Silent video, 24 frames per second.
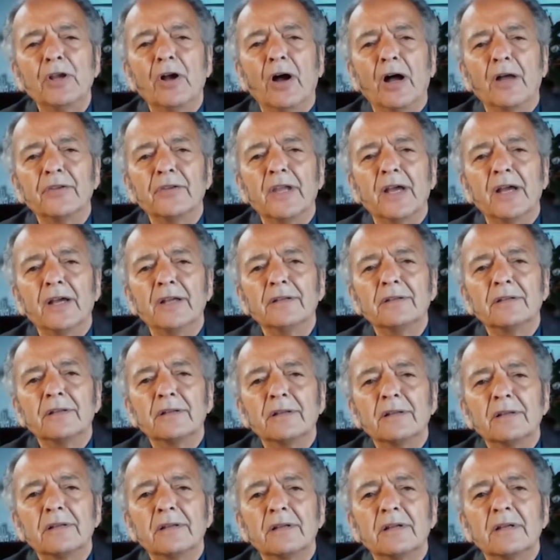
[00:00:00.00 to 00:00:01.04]
way beyond that.
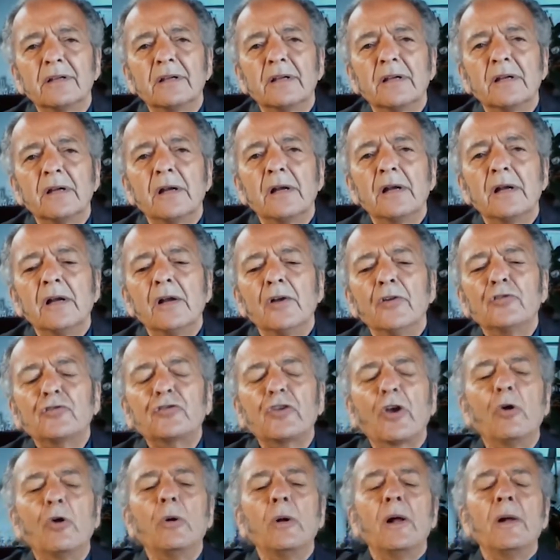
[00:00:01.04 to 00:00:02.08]

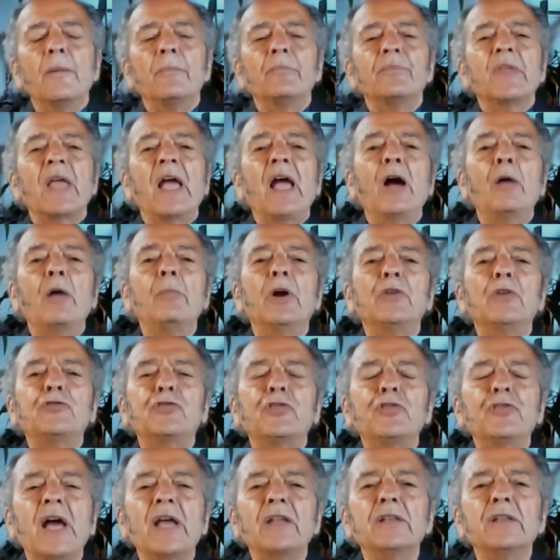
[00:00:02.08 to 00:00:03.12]
So how
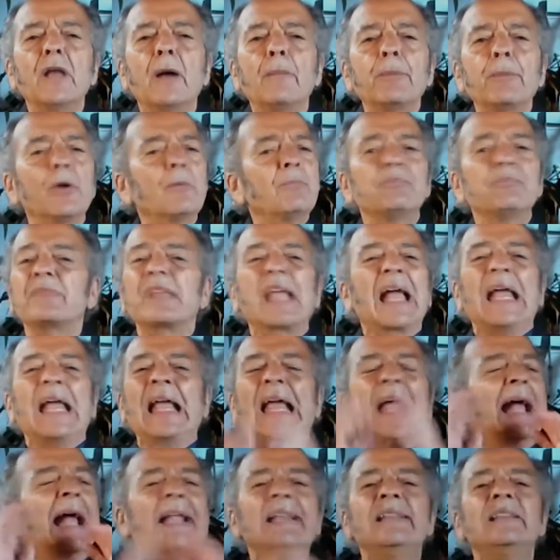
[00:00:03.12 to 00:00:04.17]
much is that number?
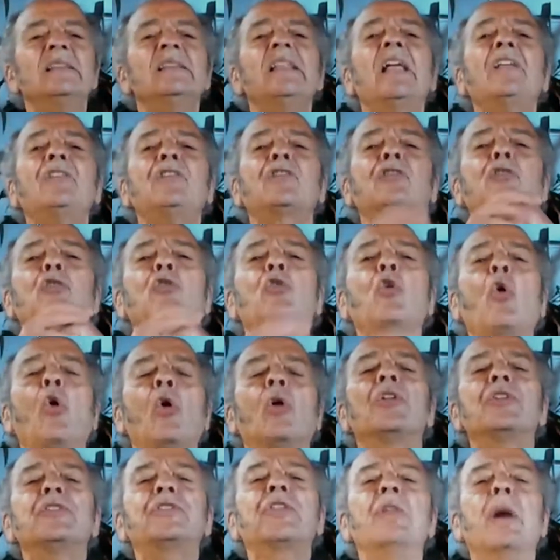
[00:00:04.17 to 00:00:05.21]
Let's
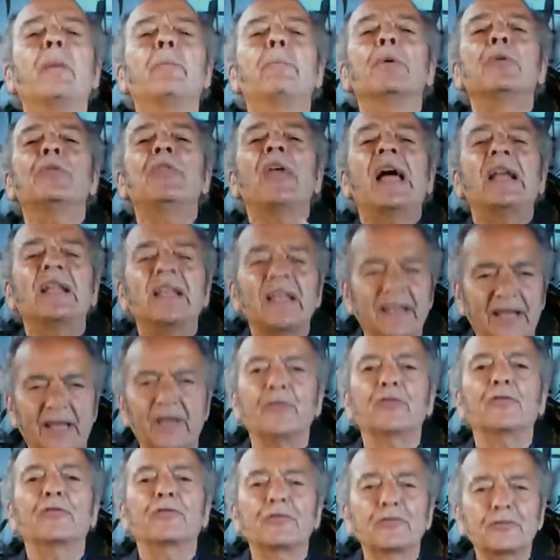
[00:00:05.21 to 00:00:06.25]
call it the number that it
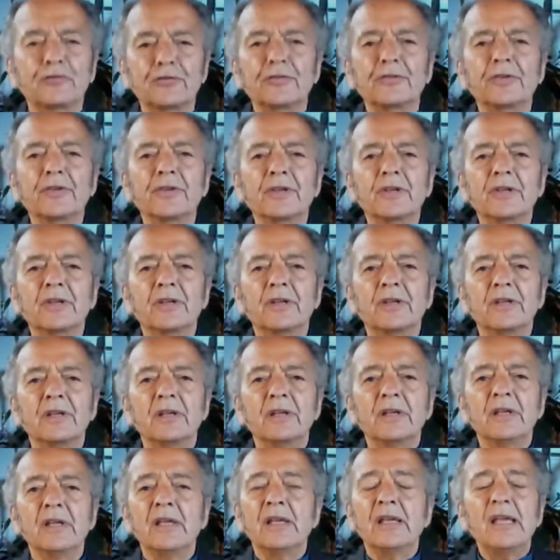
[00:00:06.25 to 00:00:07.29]
is.
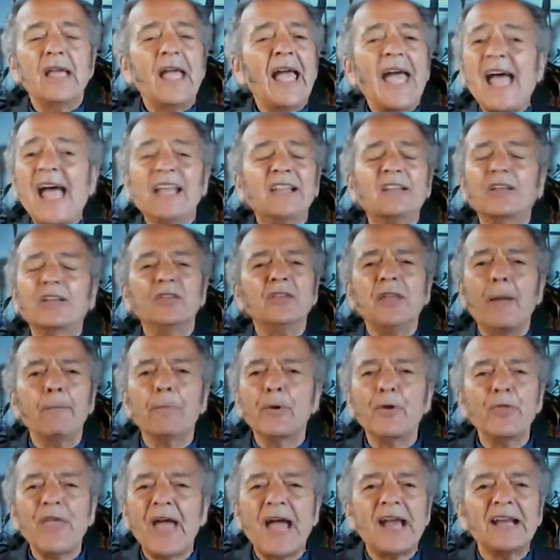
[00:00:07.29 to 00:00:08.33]
At the
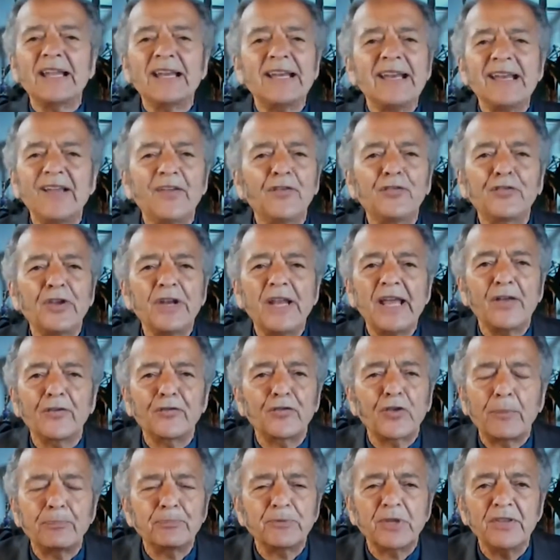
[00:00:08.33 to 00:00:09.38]
number that it is, it
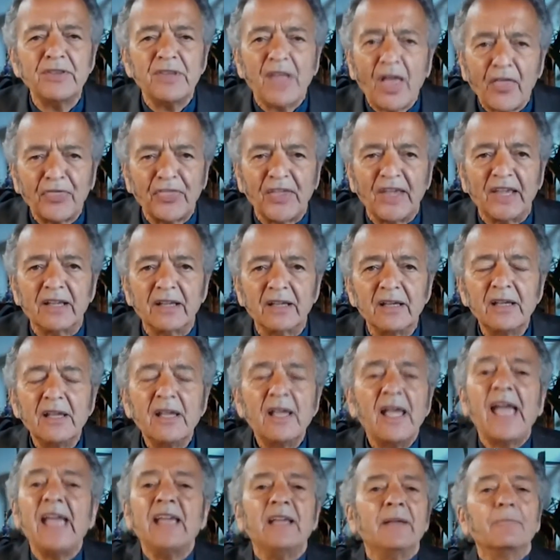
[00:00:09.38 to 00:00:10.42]
adds up to nothing.
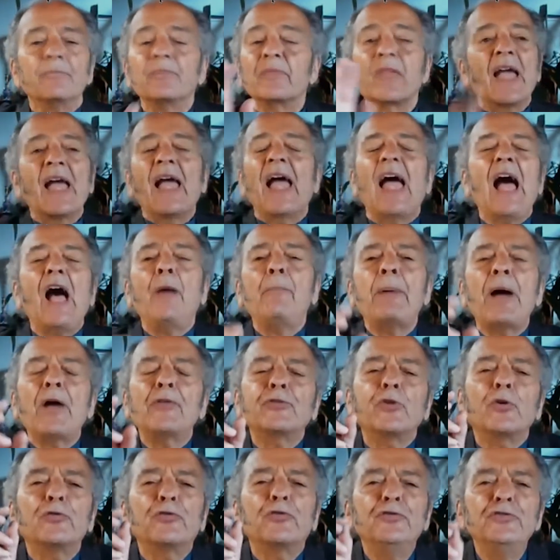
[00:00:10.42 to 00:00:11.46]
Hey, how
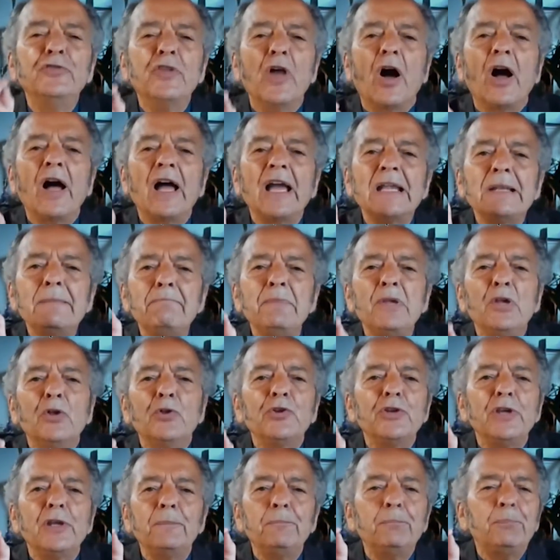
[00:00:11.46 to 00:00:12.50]
about those 9
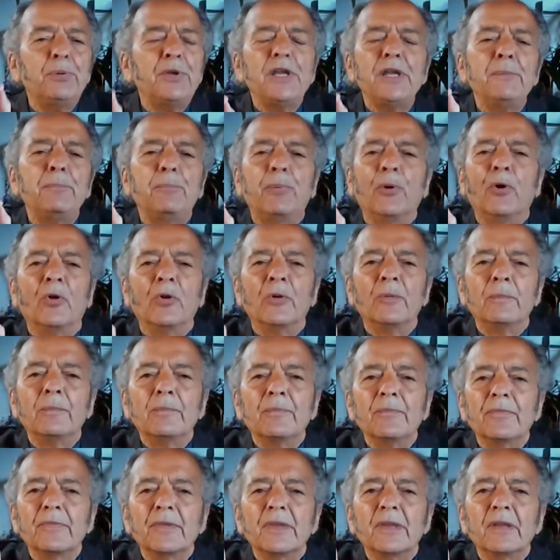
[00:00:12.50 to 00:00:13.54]
million
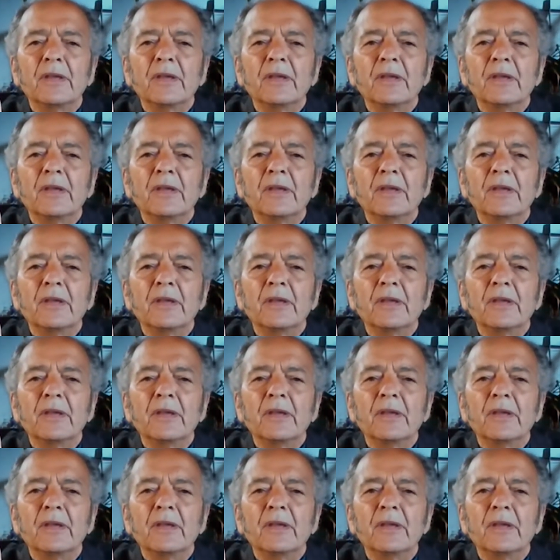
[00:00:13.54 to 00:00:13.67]
people